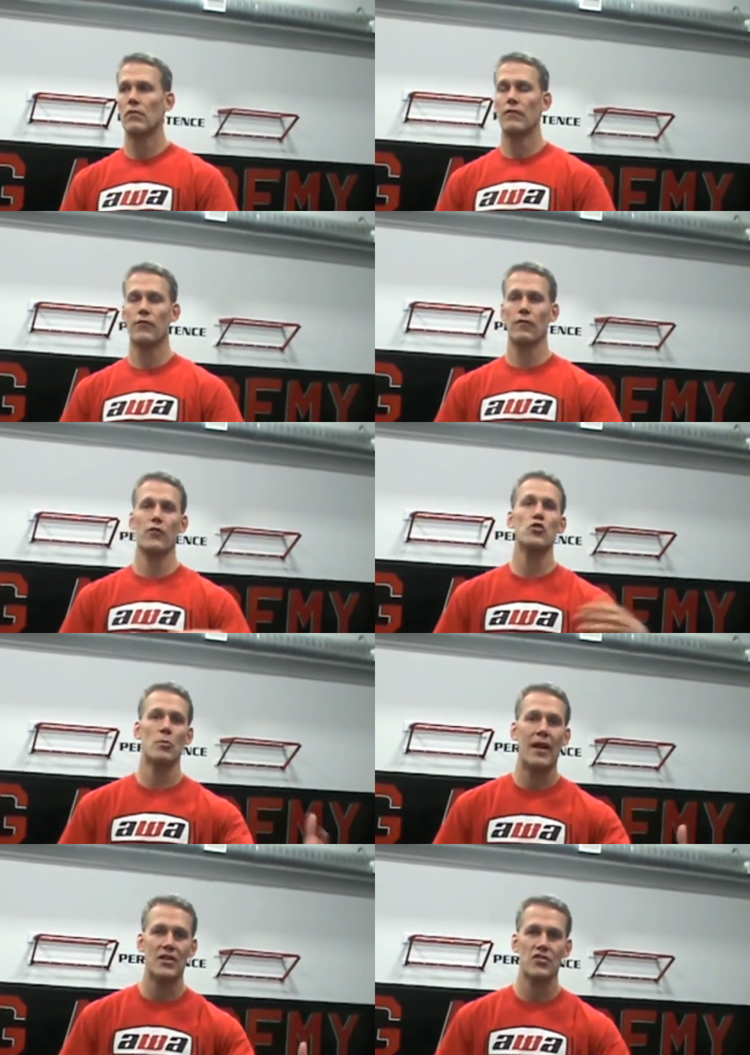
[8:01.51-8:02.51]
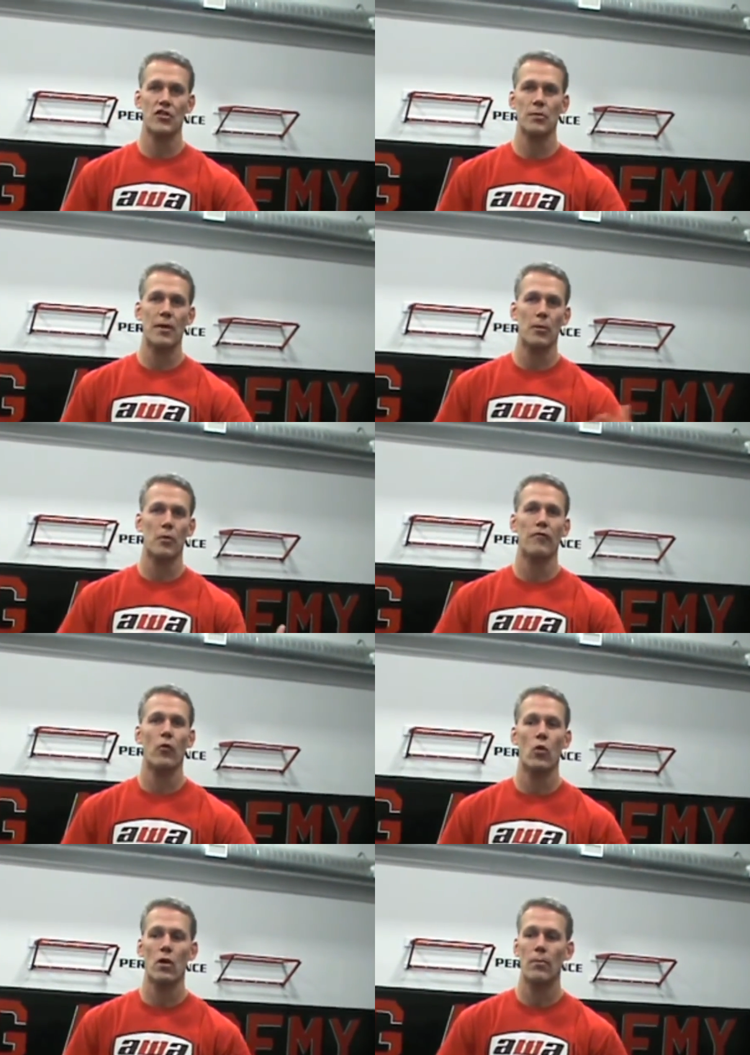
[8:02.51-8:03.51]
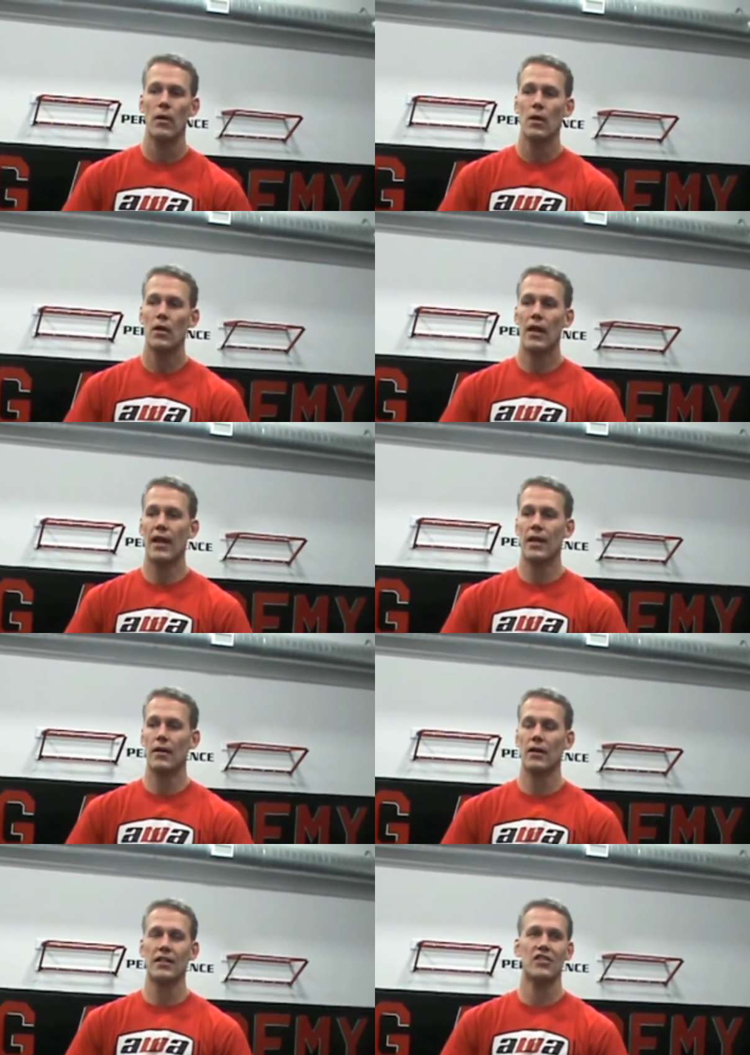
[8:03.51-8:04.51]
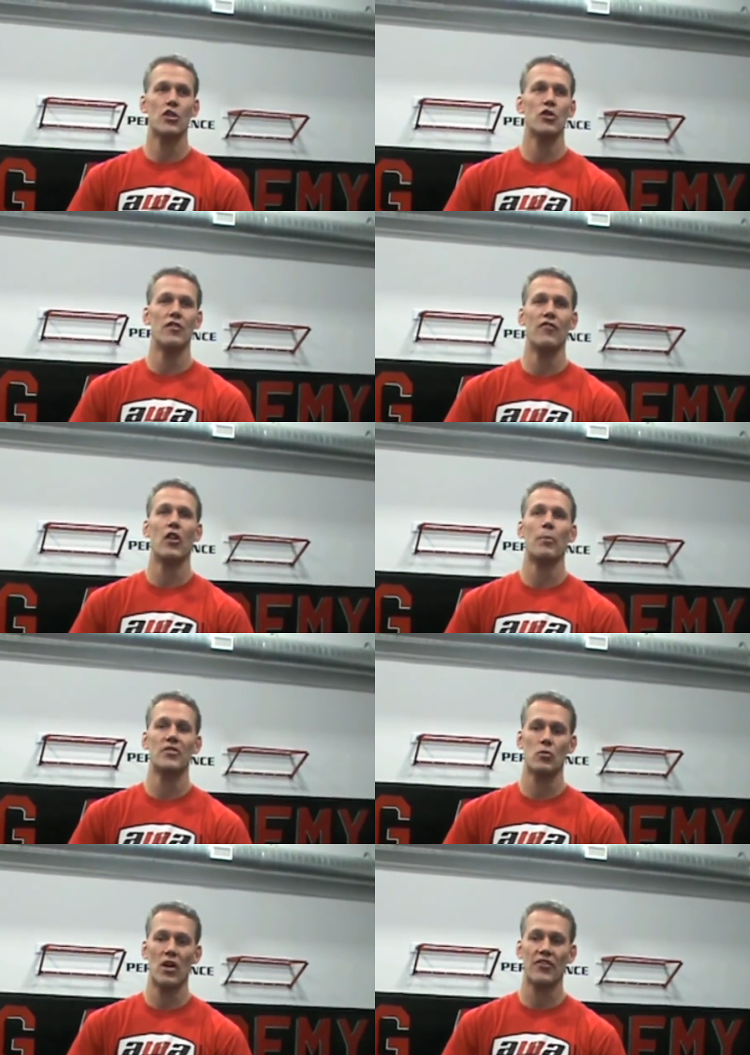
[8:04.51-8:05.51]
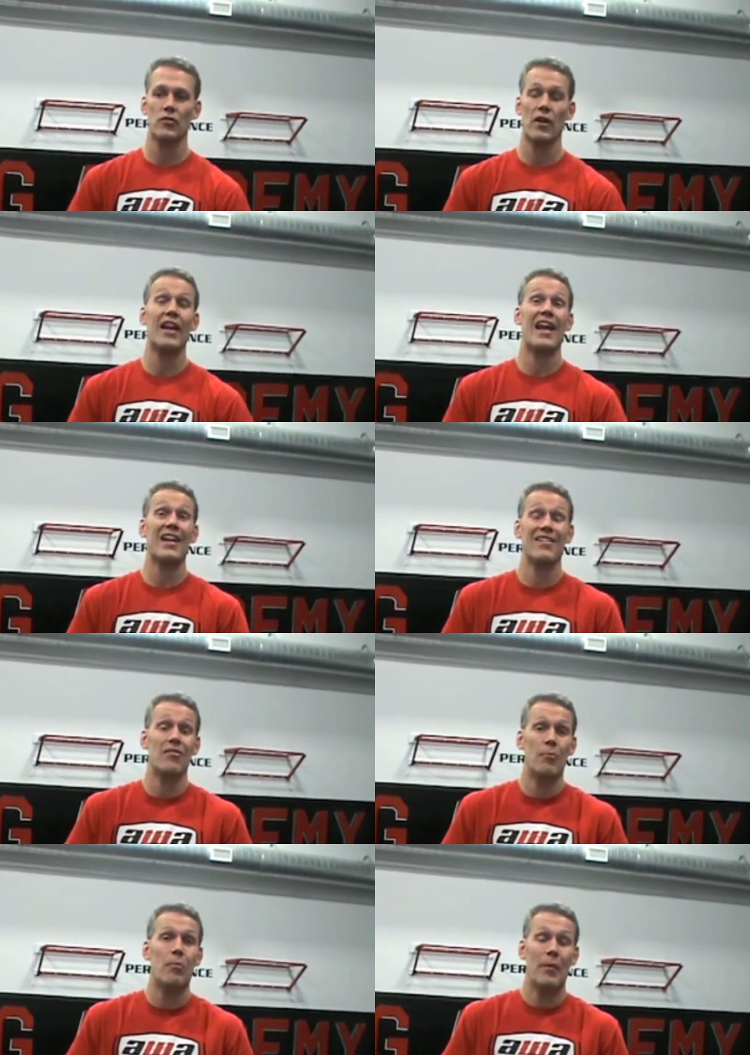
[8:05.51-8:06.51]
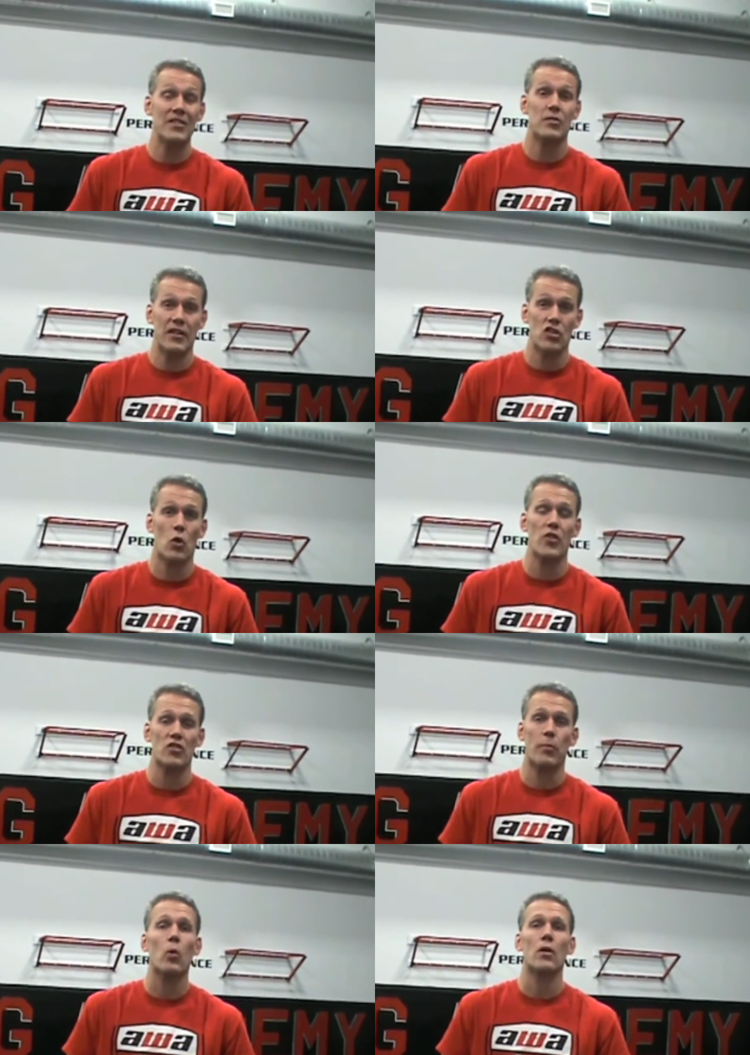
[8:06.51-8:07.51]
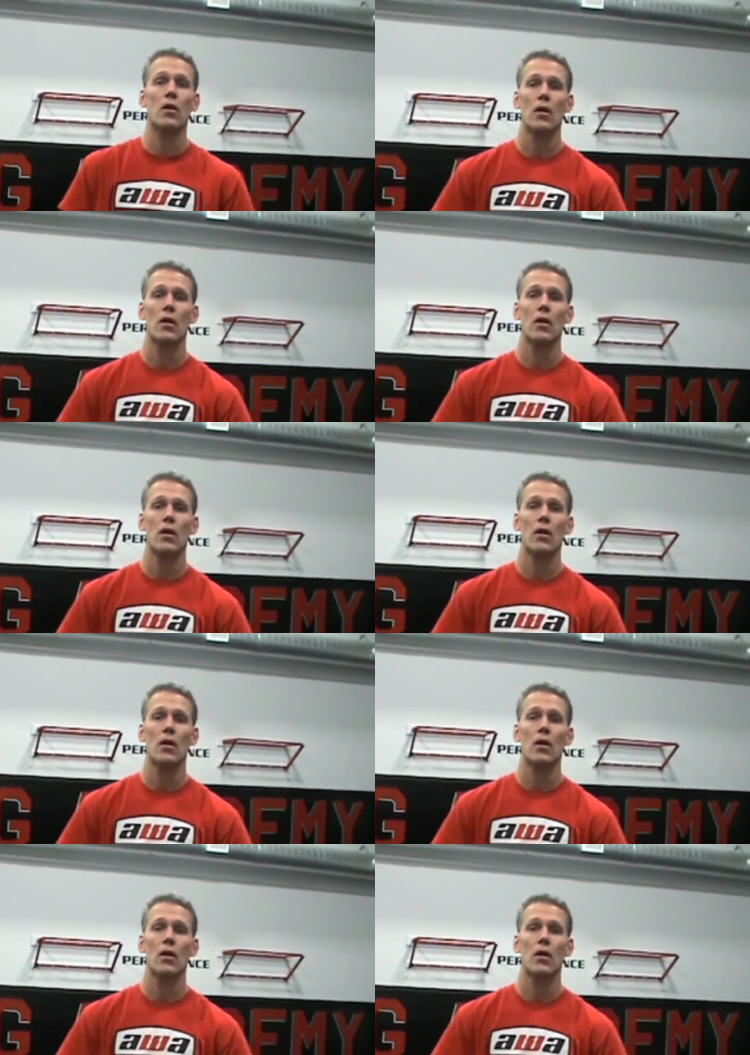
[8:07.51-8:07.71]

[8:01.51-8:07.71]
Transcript: for future matches they're going to be able to perform and continue to develop as a wrestler and basically enjoy the sport,